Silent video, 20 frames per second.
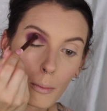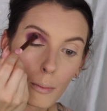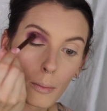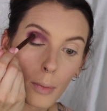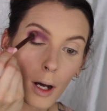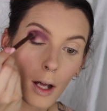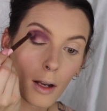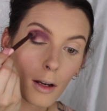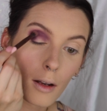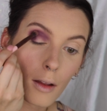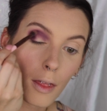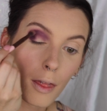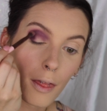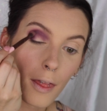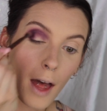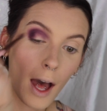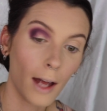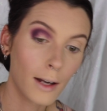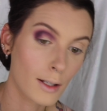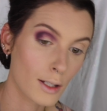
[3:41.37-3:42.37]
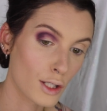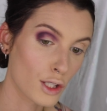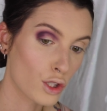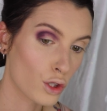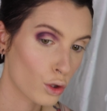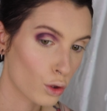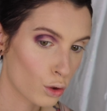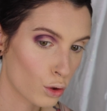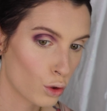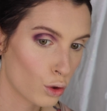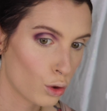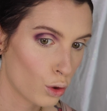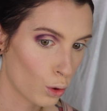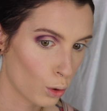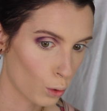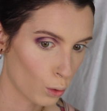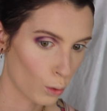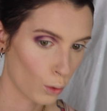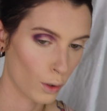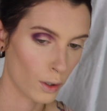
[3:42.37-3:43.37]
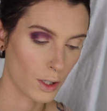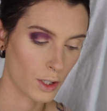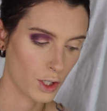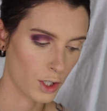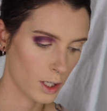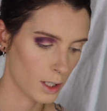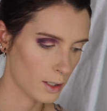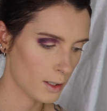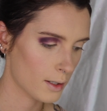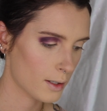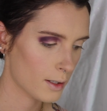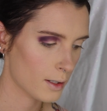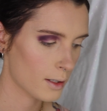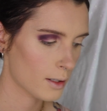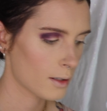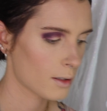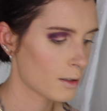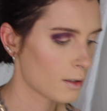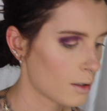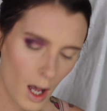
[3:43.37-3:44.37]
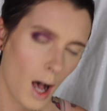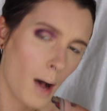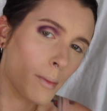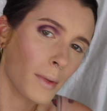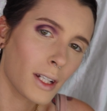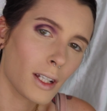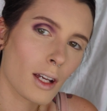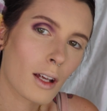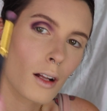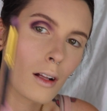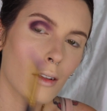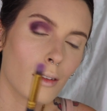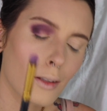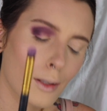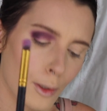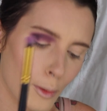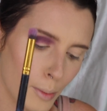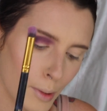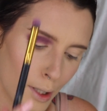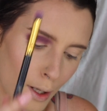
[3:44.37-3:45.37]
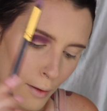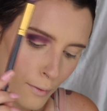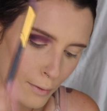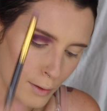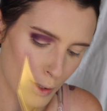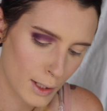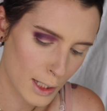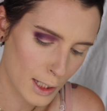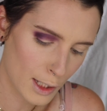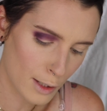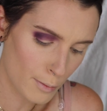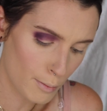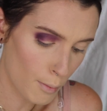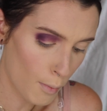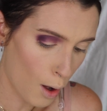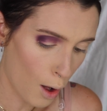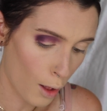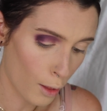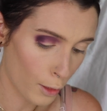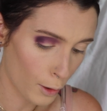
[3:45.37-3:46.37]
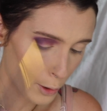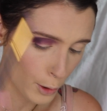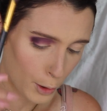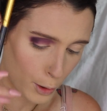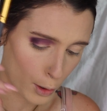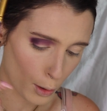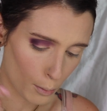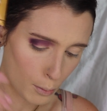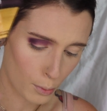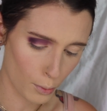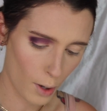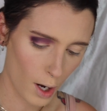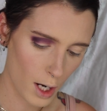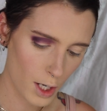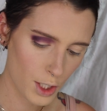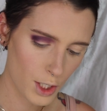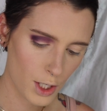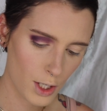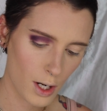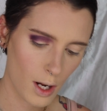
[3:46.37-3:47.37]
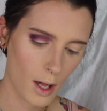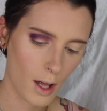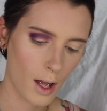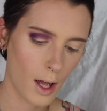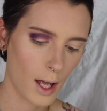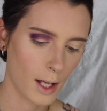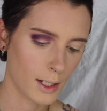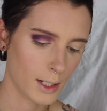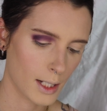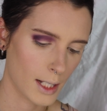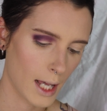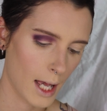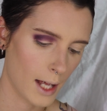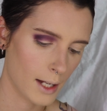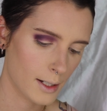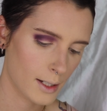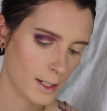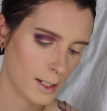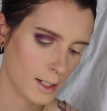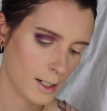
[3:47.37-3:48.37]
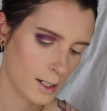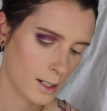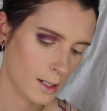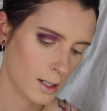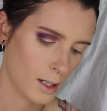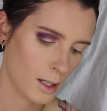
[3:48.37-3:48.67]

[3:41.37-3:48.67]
But that is gorgeous. I'm gonna get a little bit of a smaller brush and get